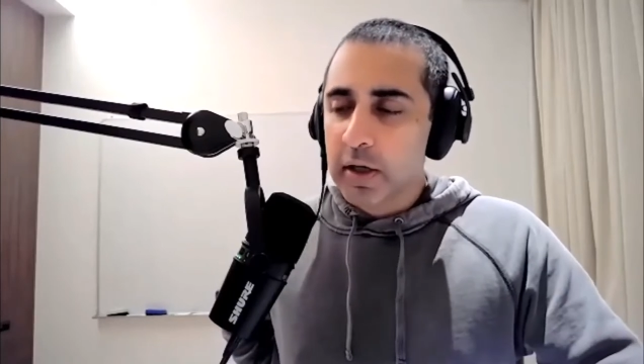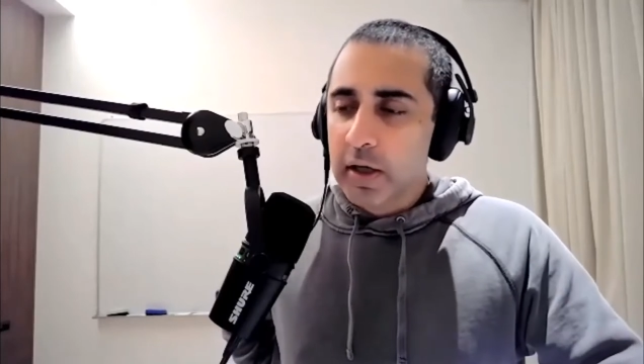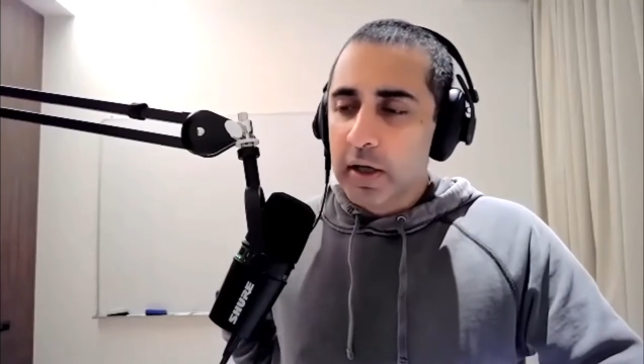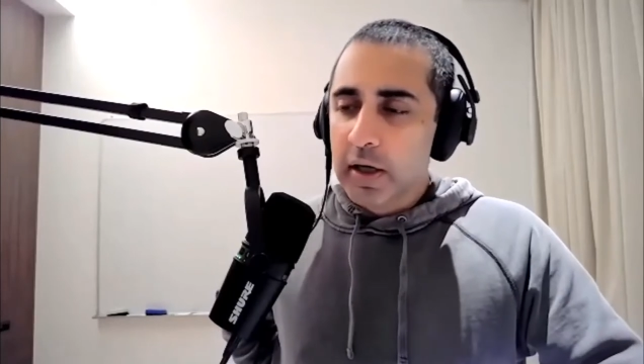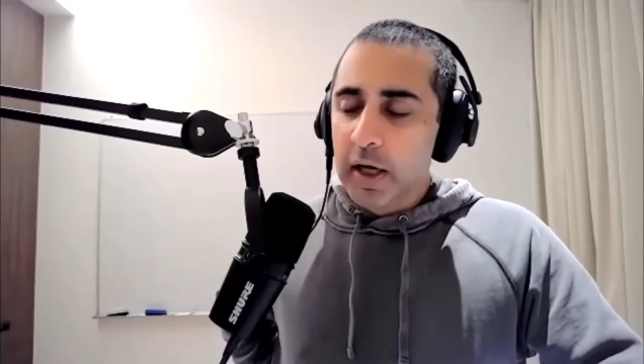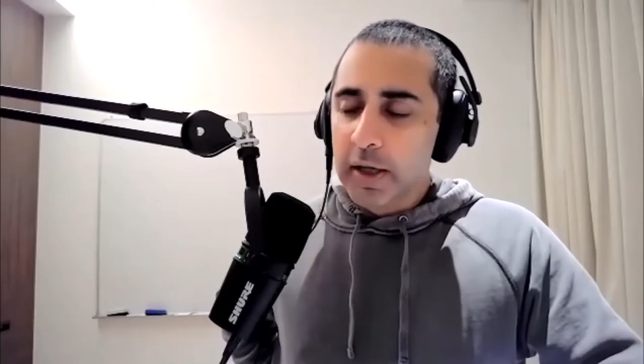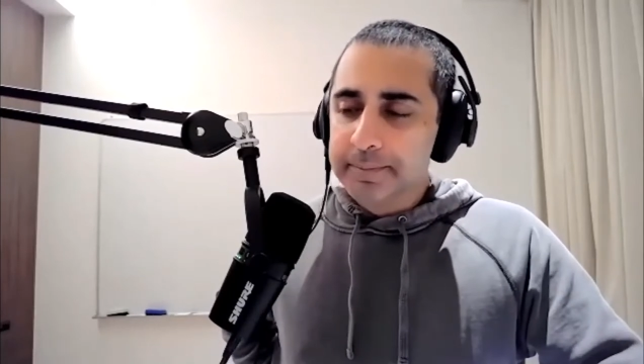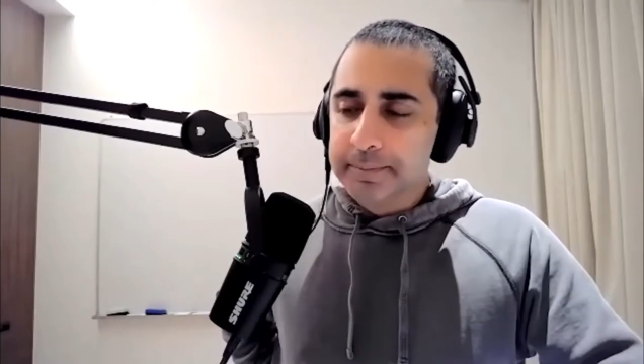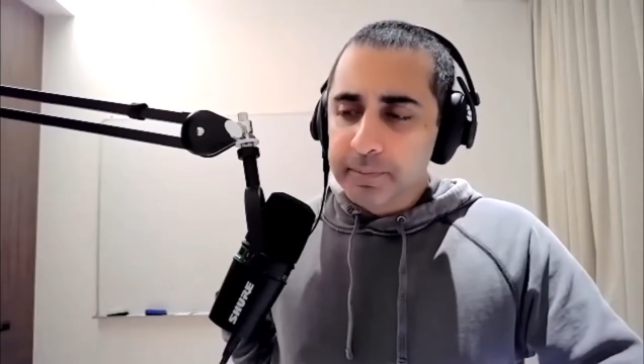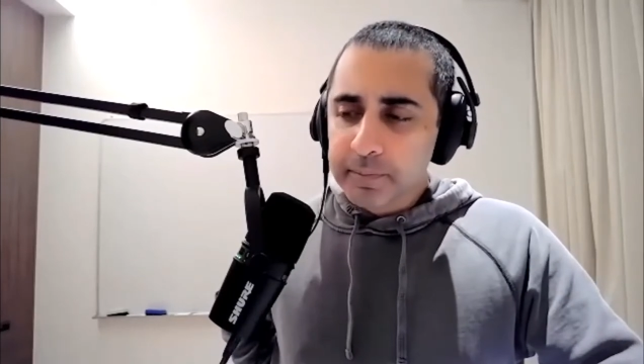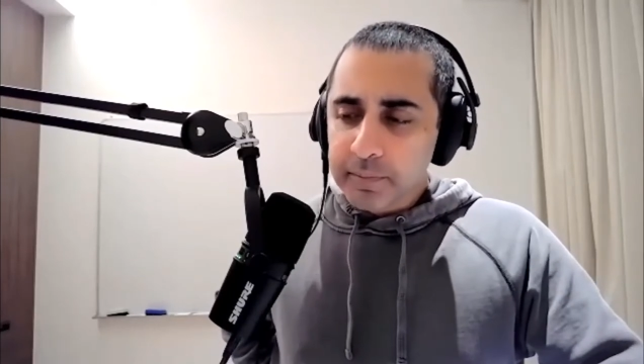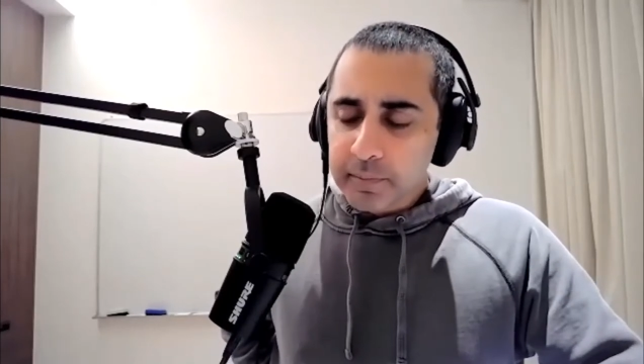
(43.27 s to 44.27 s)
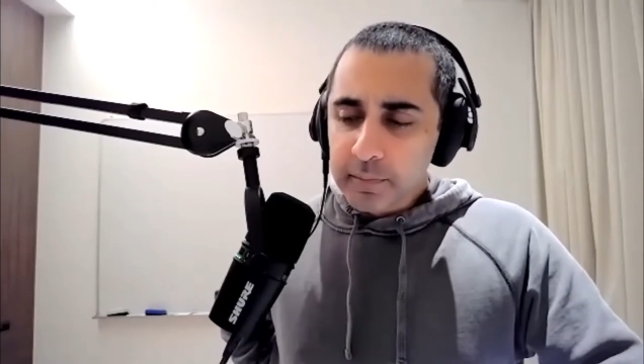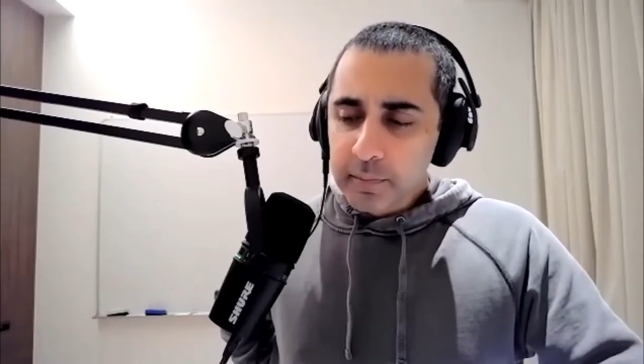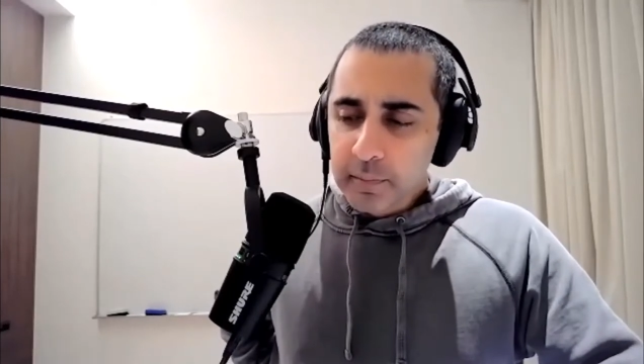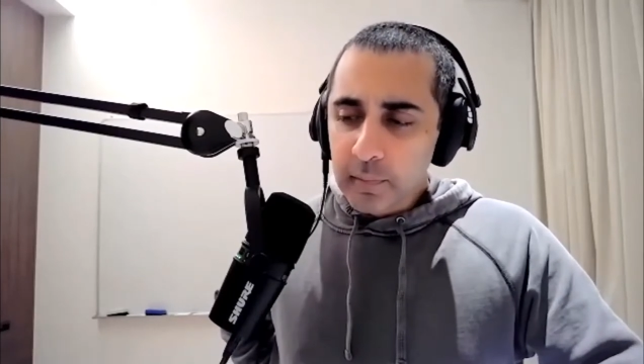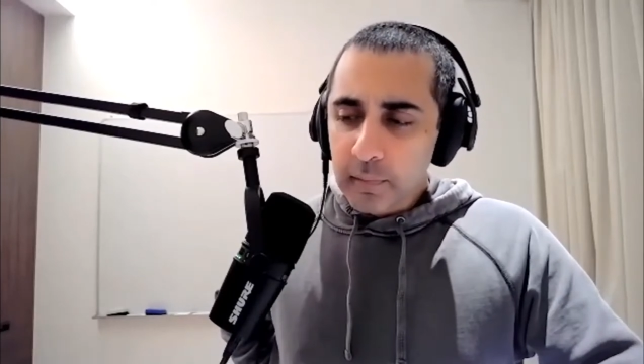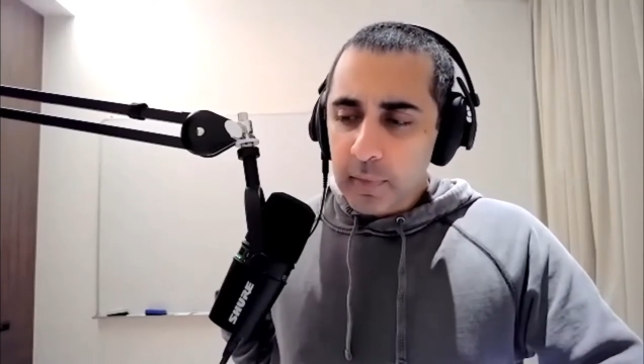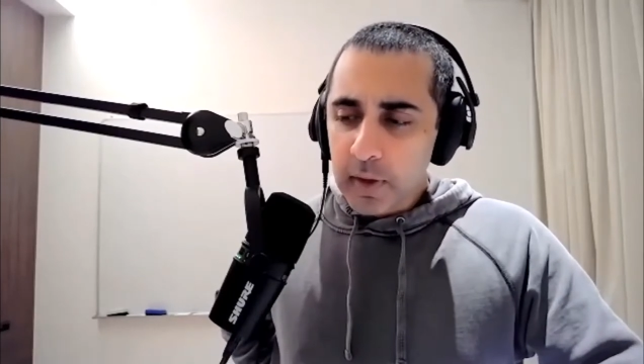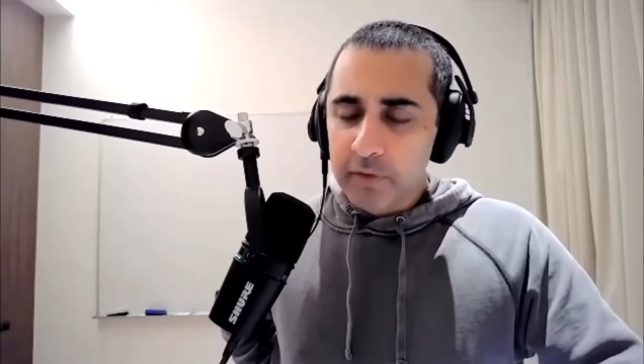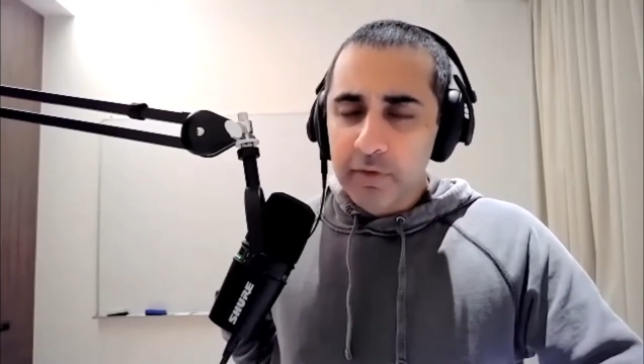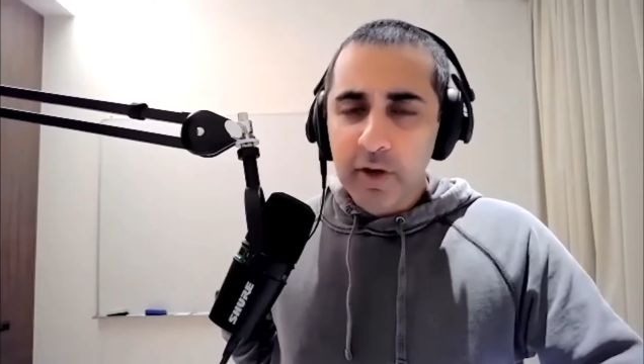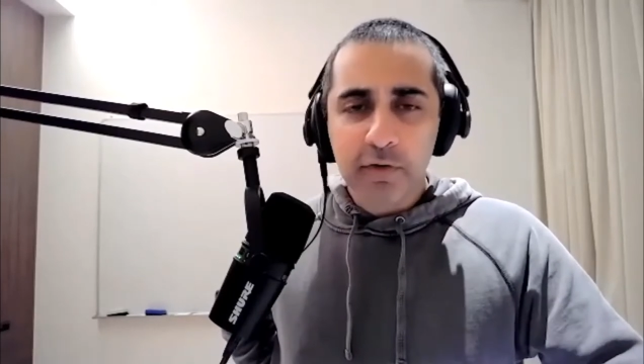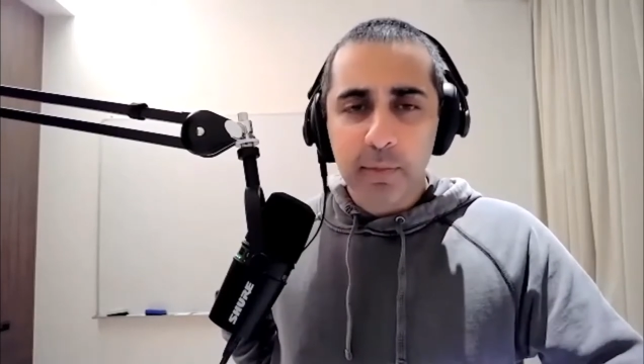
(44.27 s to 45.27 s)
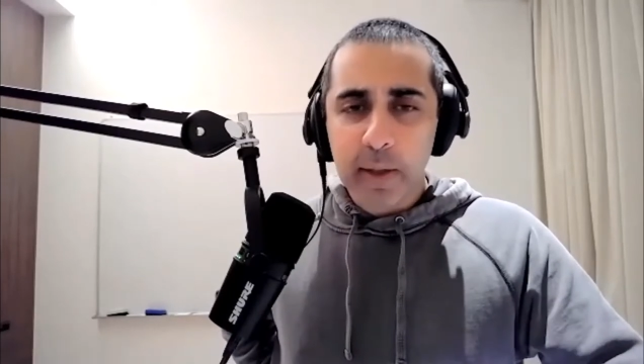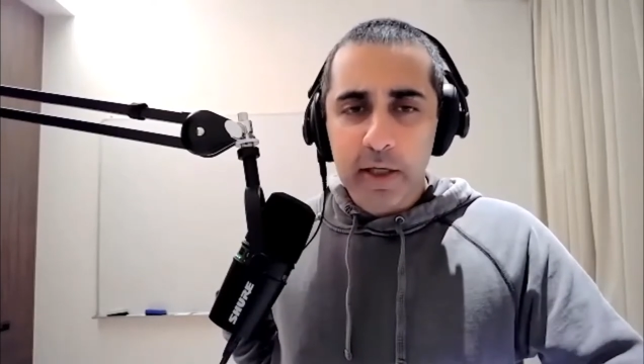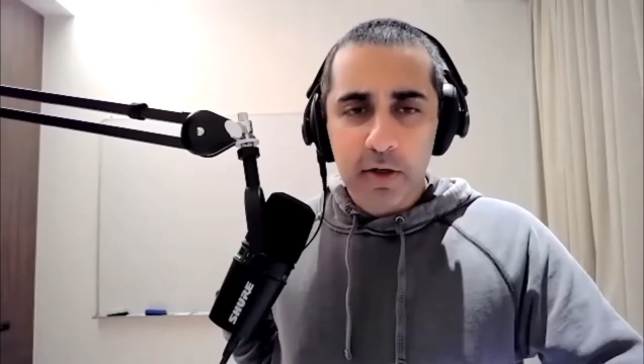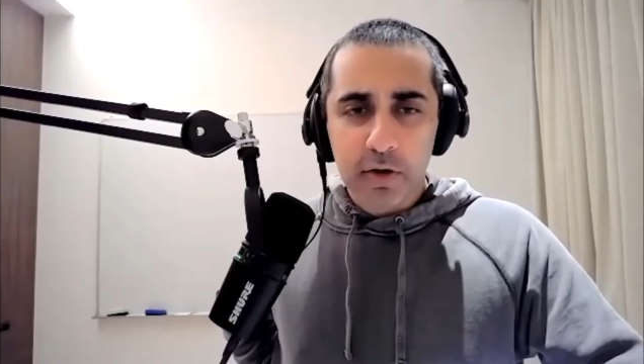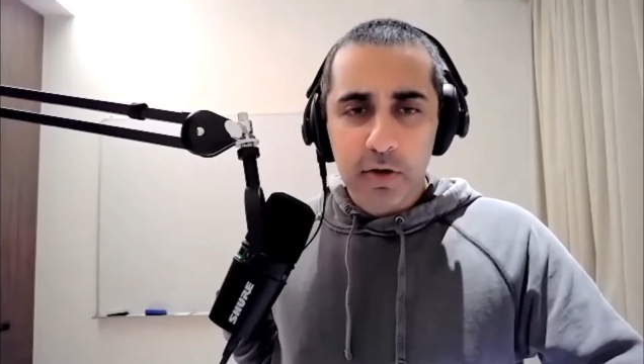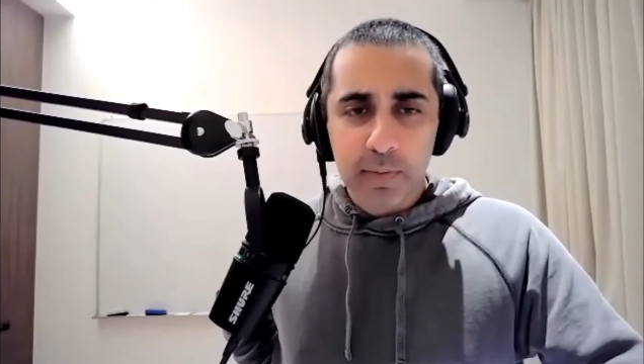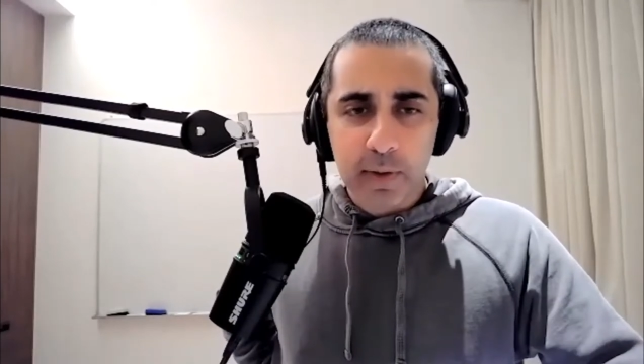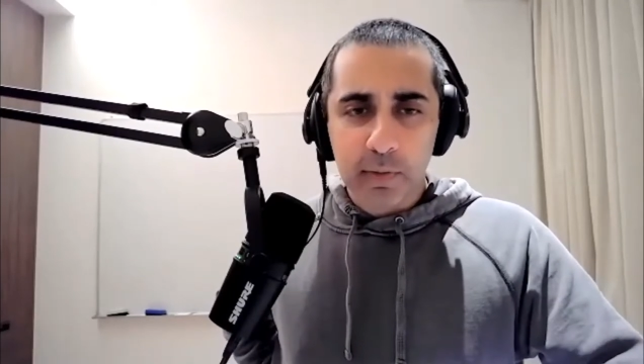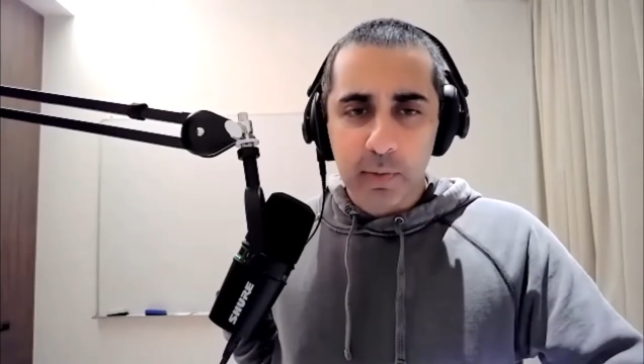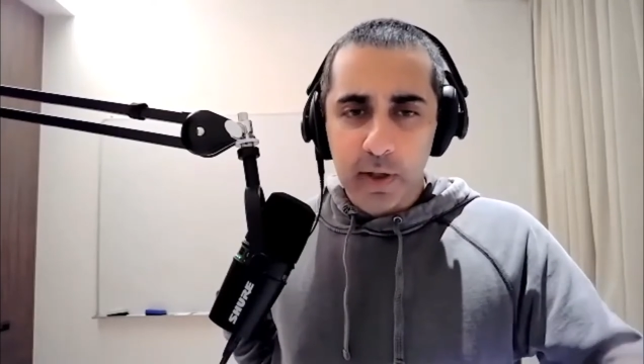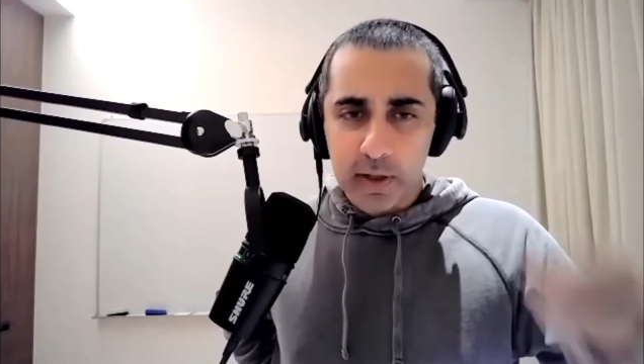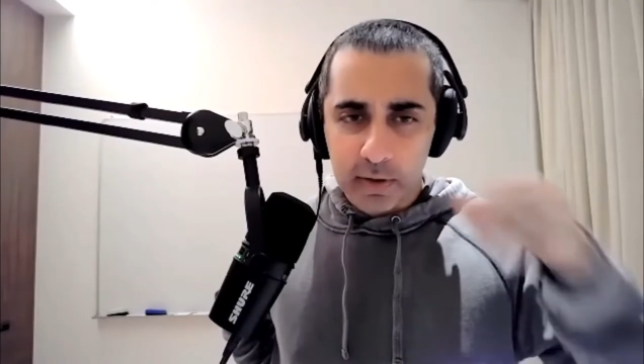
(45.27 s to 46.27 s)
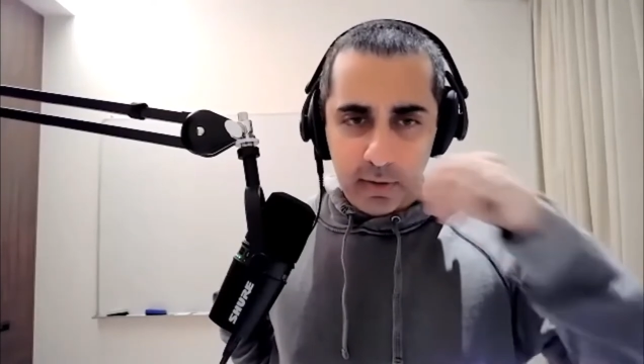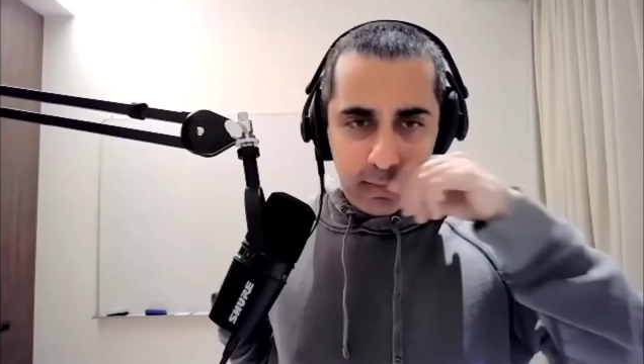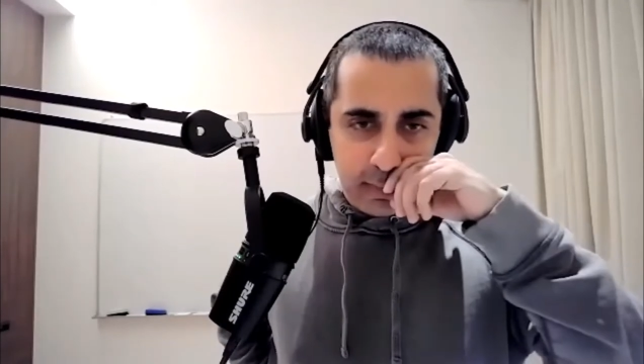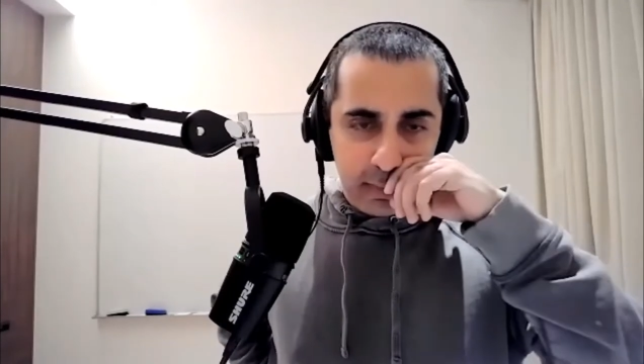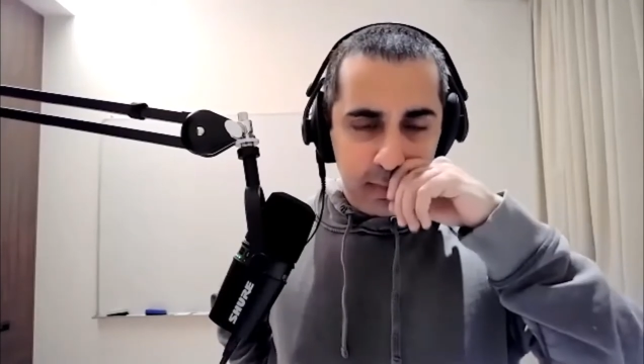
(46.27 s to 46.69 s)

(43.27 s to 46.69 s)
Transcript: Mm-hmm. Um, in fact, for many years, by the way, they're